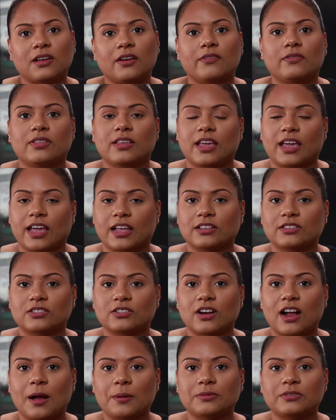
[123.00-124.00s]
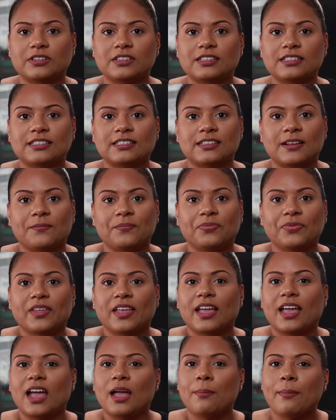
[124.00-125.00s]
of the answer options,
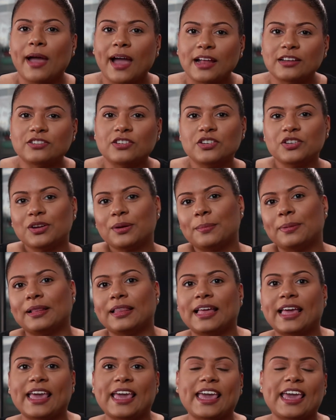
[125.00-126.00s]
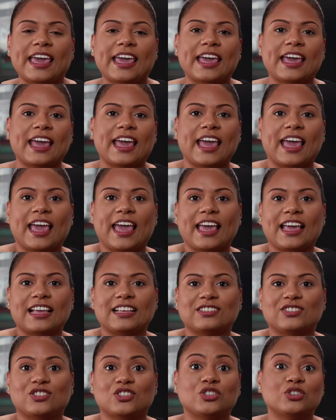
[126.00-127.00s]
imagine you're playing a
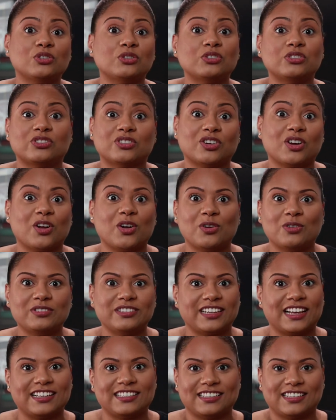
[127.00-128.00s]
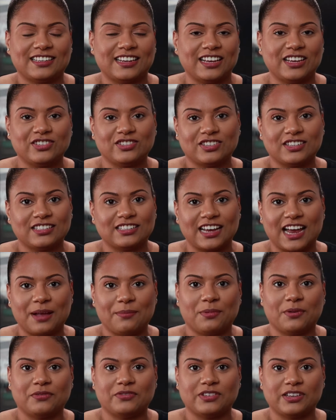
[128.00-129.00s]
choose your own destination
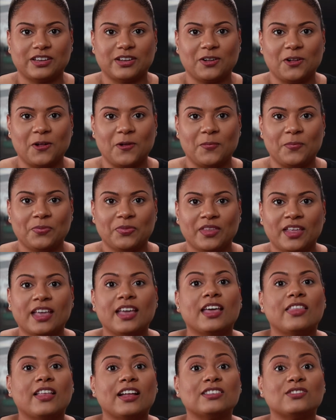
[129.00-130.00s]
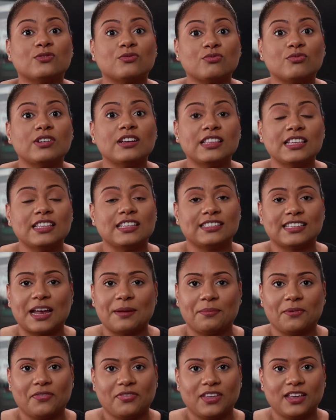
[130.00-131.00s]
type of deal. And that's really the
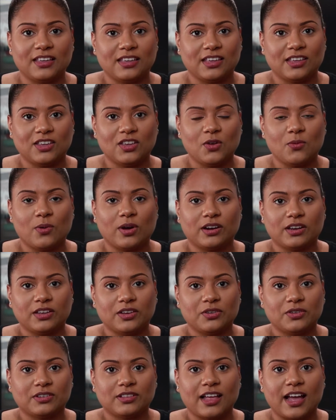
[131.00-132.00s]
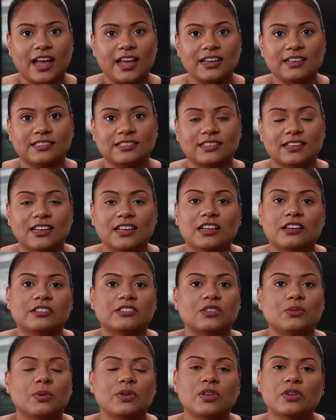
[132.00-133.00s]
type of thinking you want to utilize.
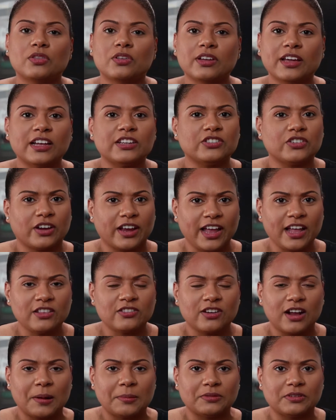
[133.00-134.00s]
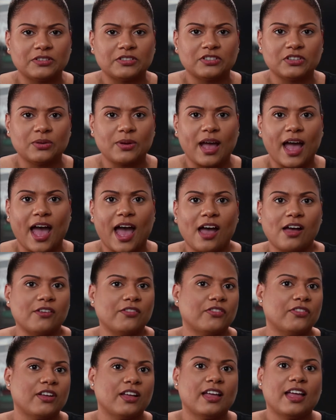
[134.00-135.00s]
So when you look at your answer options you
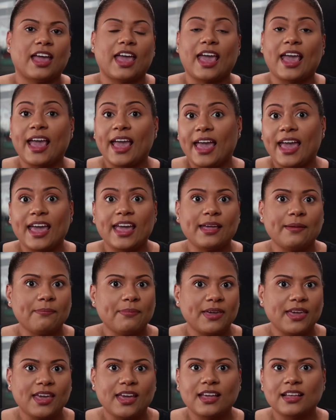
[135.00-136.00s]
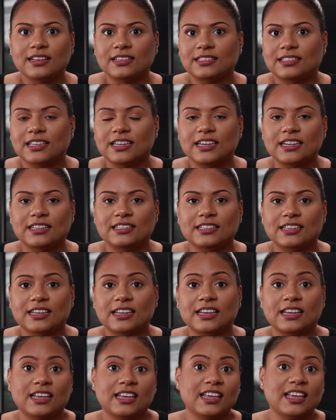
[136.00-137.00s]
have, A, B, C,
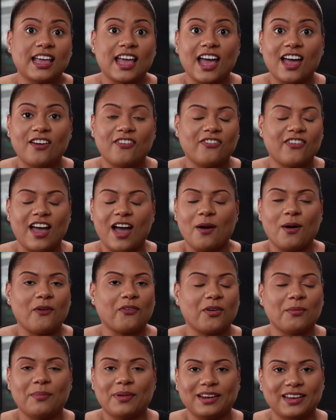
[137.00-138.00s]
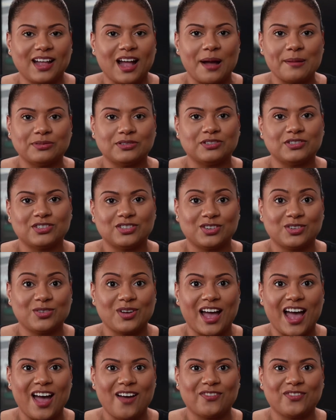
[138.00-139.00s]
D, E, F, however many options you
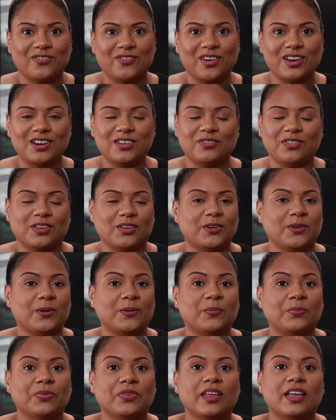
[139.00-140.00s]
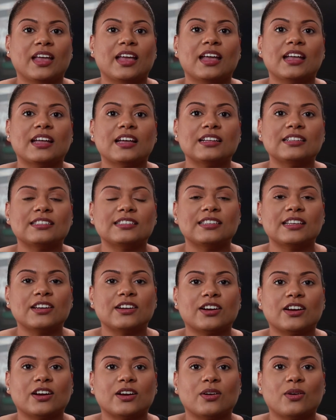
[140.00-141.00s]
have in front of you,
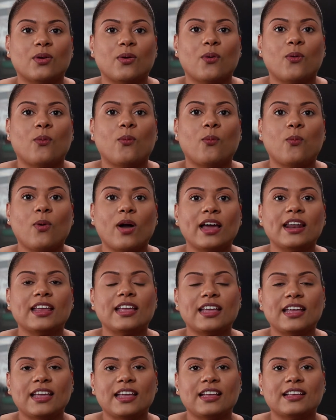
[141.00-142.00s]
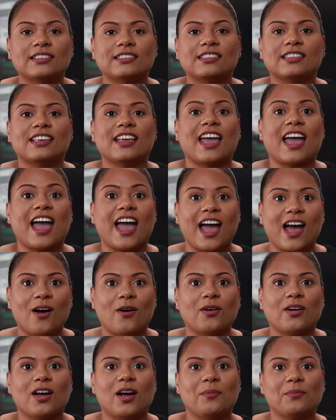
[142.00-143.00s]
consider what is the
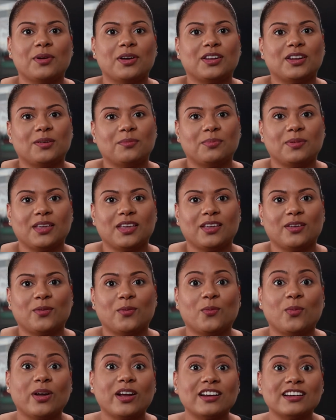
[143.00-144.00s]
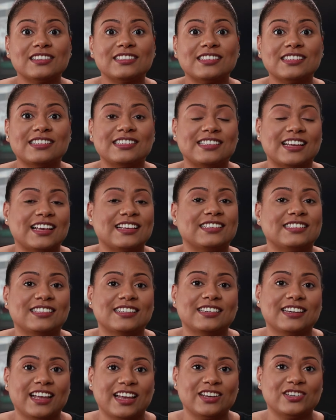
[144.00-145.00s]
outcome going to be? Where is the
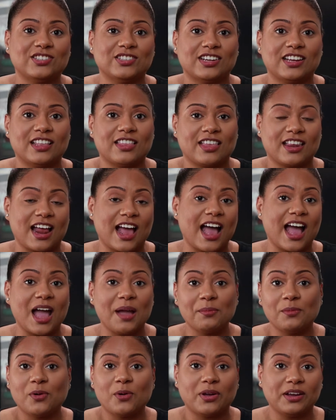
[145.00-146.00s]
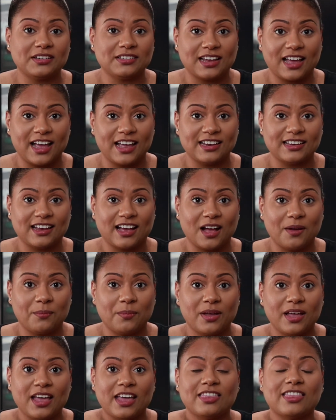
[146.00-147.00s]
destination that I'm going to end
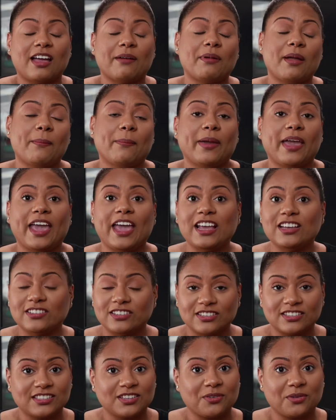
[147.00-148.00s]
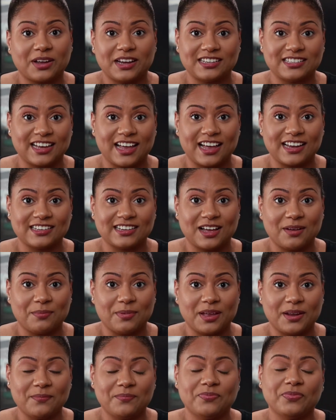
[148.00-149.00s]
up, that my patient's going to end up
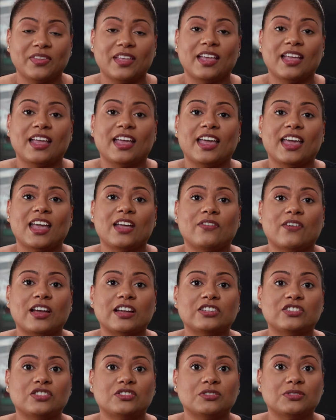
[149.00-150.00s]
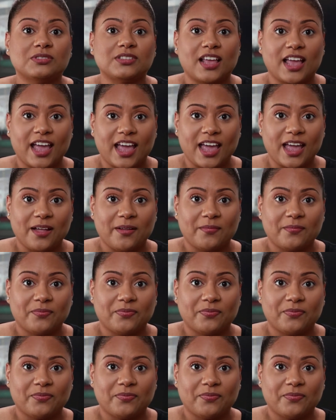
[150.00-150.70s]
in if I choose A,